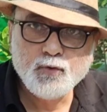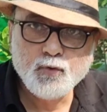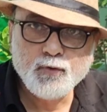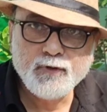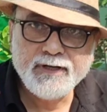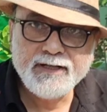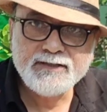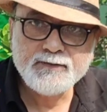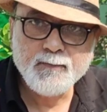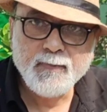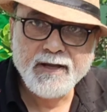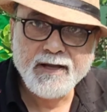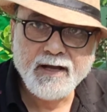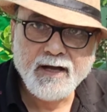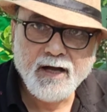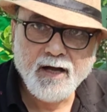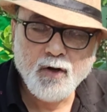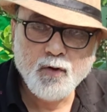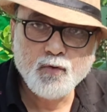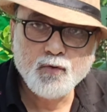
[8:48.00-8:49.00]
to reach my
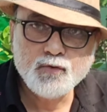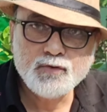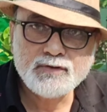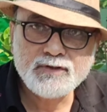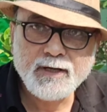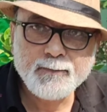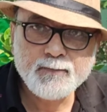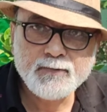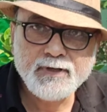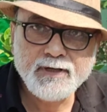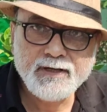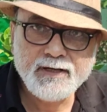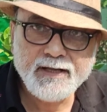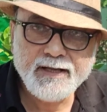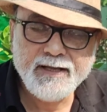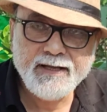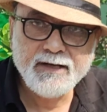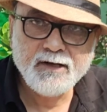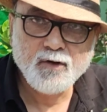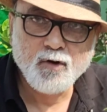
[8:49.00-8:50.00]
house after
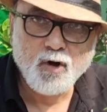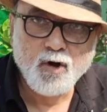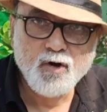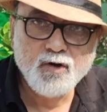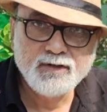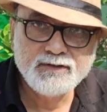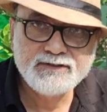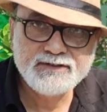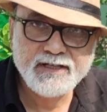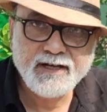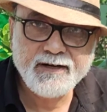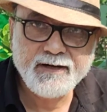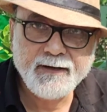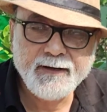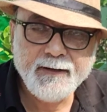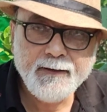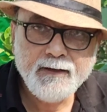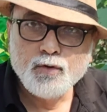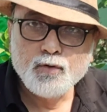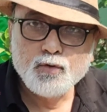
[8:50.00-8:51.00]
a long
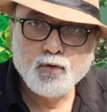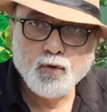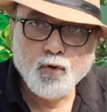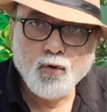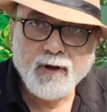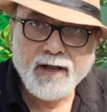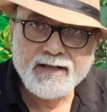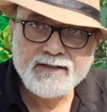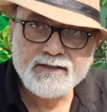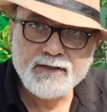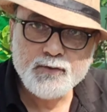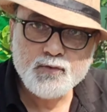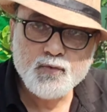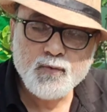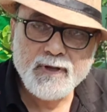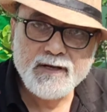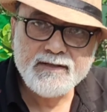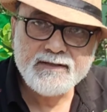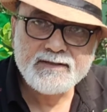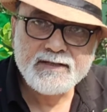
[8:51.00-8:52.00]
journey. Though as
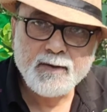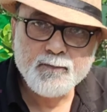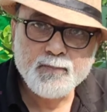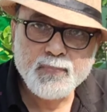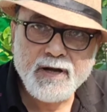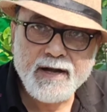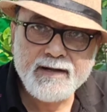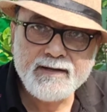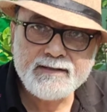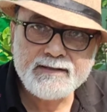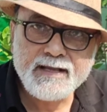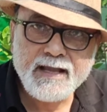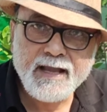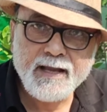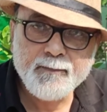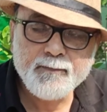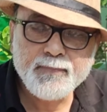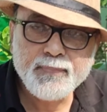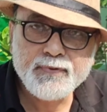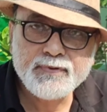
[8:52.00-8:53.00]
usual, some plants have